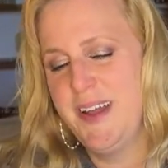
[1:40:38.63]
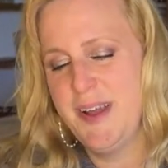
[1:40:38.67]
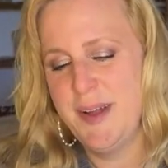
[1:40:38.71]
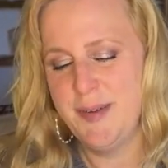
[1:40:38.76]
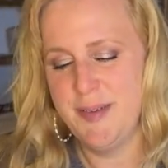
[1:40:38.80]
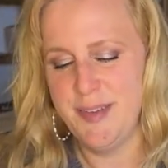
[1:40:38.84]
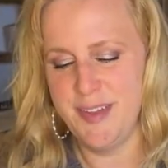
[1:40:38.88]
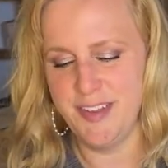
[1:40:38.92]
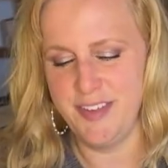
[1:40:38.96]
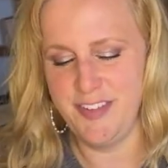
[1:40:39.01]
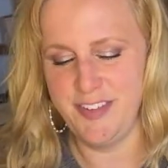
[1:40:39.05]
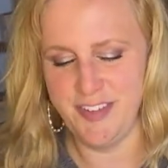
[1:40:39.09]

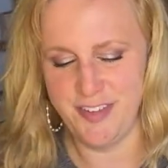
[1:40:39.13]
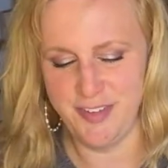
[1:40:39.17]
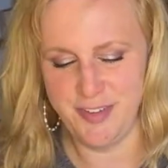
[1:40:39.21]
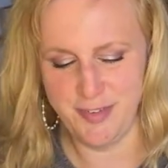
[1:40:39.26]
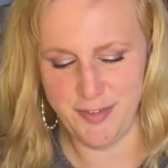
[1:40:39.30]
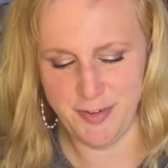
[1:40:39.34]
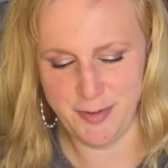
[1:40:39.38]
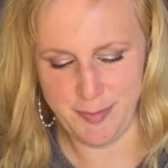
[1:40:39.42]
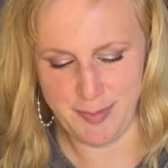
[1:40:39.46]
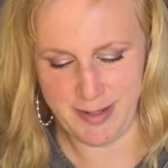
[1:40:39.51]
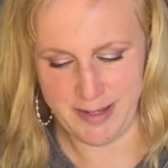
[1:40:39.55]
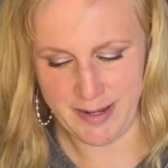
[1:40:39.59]
This is just
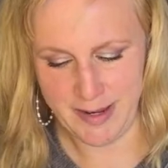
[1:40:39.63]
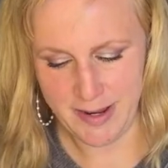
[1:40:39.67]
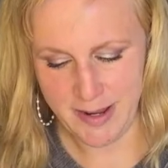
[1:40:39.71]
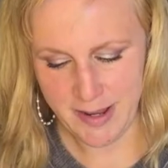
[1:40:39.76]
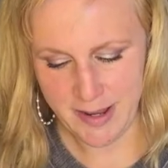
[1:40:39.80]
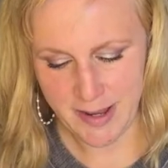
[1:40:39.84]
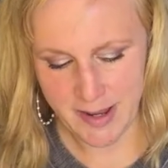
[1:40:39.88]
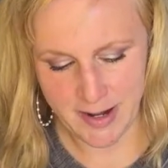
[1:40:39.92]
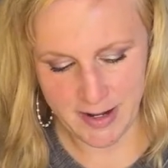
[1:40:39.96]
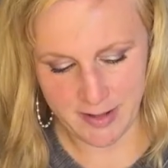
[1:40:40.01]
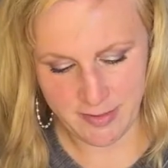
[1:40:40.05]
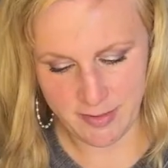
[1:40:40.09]
for me. All
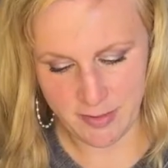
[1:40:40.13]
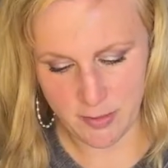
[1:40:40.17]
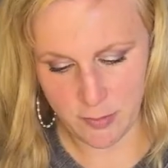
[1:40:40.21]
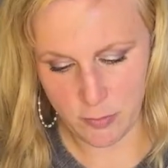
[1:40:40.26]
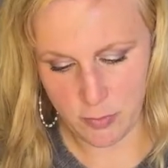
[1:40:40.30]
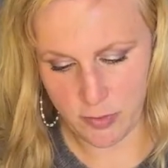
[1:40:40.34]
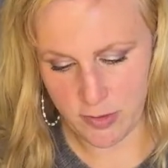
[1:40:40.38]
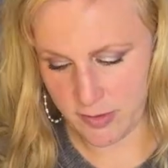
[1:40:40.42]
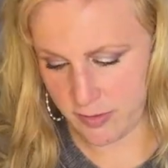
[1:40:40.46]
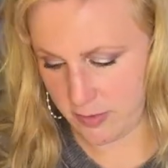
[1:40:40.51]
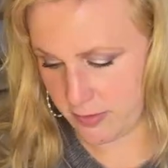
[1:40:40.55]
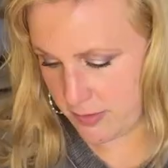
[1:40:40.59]
right, so
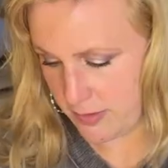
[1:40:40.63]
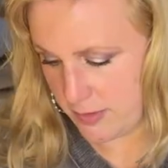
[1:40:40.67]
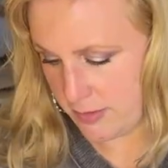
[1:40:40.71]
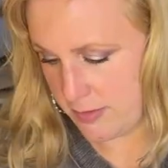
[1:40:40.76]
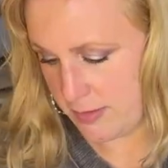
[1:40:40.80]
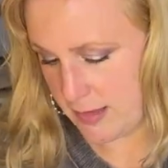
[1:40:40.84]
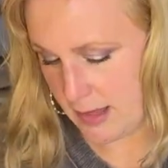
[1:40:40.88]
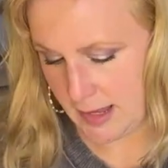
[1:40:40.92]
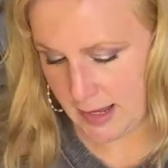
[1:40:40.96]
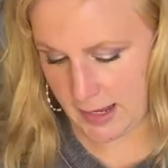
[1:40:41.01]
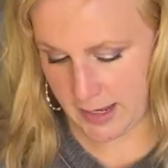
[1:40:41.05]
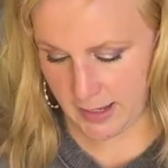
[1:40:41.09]
this is
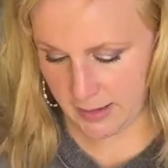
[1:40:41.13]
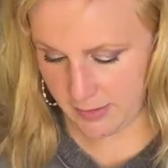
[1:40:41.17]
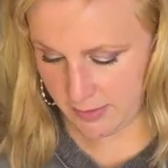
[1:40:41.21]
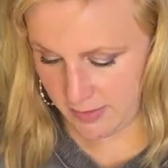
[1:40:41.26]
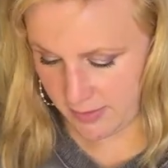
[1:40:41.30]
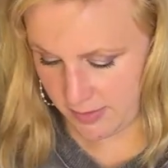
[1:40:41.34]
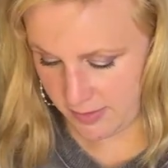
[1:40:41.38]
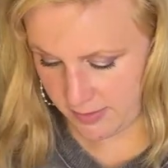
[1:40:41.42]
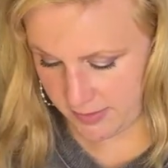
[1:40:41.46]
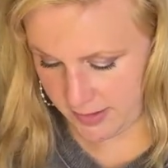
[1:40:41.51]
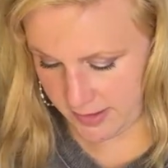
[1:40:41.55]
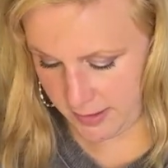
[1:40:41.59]

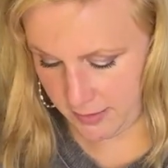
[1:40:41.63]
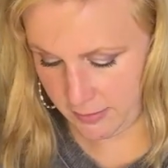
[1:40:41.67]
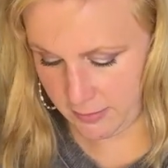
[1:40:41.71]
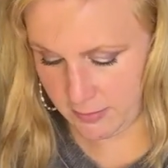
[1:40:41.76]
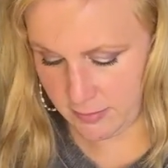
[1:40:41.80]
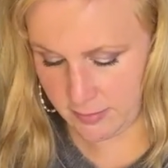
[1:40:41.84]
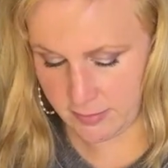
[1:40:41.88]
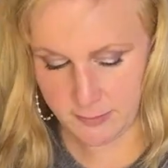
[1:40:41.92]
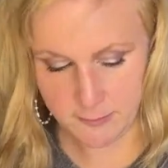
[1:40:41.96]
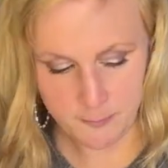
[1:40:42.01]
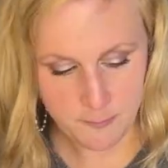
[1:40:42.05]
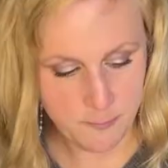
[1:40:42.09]
A6.
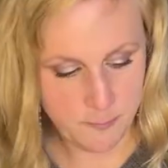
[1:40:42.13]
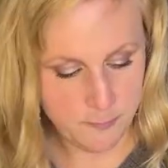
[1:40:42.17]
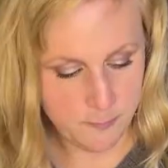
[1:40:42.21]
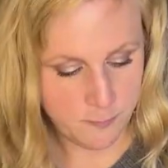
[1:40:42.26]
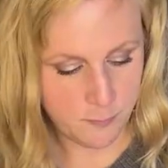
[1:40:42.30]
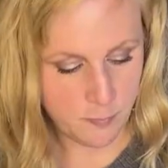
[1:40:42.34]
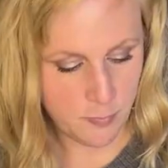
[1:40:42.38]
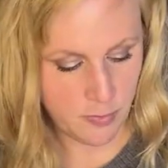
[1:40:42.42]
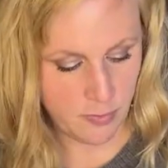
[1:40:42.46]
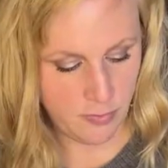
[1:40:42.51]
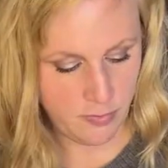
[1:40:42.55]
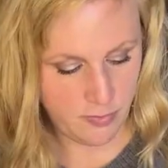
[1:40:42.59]

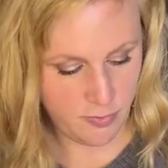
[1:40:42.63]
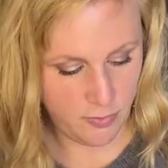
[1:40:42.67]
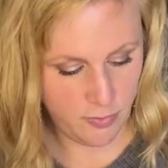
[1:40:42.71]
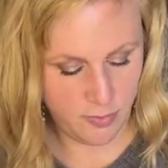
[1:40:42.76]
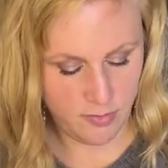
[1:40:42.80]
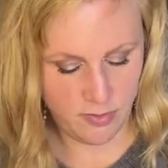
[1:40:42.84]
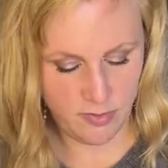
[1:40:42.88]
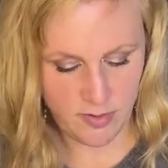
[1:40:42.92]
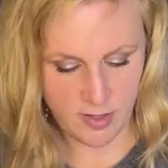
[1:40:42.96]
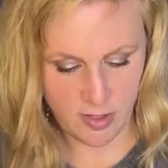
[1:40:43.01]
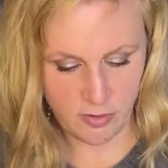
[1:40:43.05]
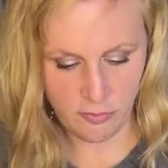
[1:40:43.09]
So
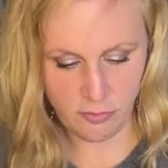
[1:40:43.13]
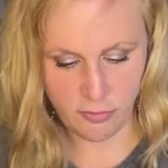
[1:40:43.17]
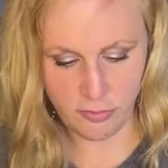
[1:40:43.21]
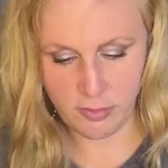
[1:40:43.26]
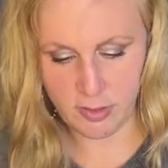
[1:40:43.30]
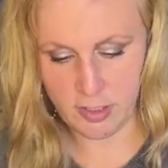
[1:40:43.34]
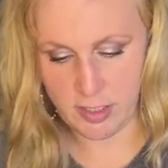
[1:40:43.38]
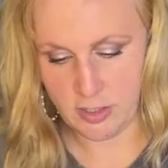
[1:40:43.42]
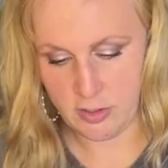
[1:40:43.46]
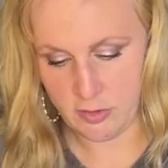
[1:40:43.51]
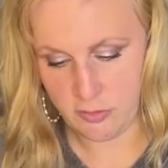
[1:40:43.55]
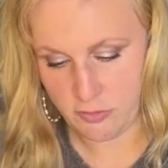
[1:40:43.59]

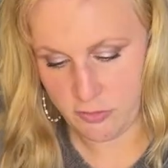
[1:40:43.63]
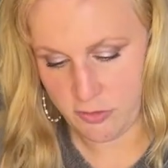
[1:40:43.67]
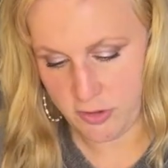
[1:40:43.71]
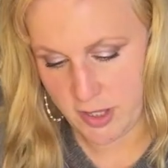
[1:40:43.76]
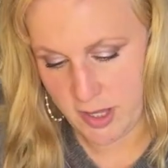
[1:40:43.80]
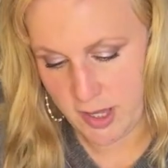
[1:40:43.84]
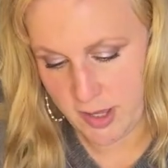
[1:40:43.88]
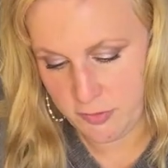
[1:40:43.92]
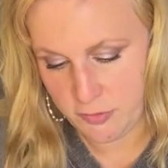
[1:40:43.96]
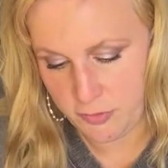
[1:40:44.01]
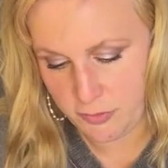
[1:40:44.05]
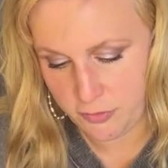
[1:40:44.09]
essentially she
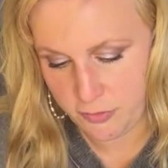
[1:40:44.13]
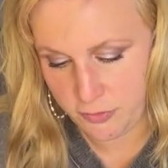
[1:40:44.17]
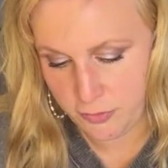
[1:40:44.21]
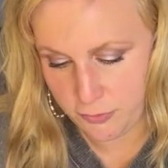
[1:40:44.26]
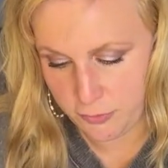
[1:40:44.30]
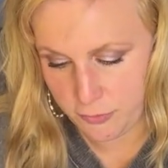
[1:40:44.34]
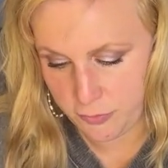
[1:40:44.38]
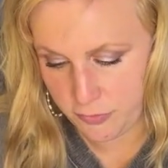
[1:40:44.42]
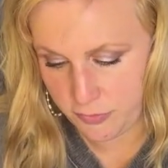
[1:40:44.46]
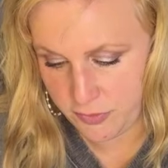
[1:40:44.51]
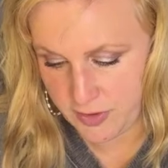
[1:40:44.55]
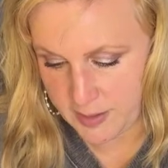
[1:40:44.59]
has 2
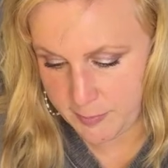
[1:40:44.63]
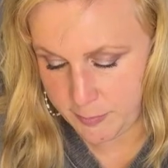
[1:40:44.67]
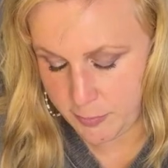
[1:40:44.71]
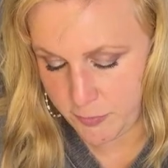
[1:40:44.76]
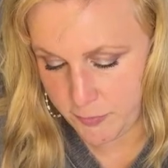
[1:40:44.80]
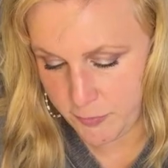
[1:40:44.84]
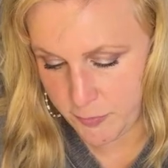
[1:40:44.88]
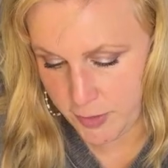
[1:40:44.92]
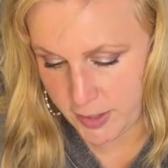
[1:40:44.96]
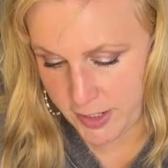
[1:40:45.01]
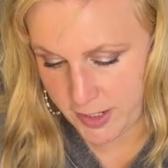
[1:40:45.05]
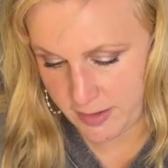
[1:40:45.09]
steps
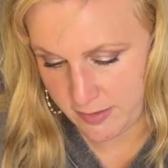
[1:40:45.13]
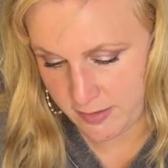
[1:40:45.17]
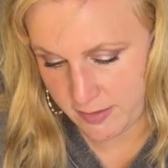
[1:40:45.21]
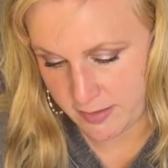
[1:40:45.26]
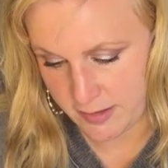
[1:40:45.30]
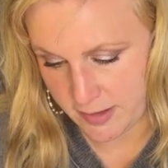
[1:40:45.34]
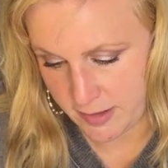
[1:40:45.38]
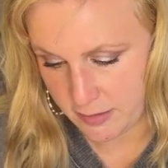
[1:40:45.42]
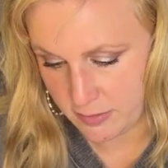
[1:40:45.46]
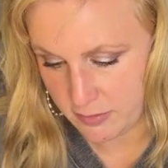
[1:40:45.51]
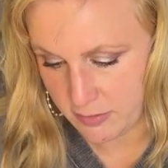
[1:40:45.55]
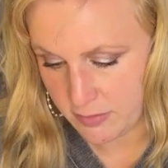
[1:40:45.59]
for
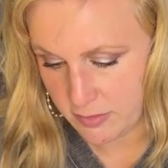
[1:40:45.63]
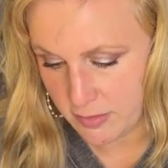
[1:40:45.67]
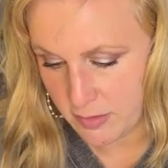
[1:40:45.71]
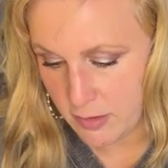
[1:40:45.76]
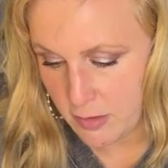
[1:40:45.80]
A6.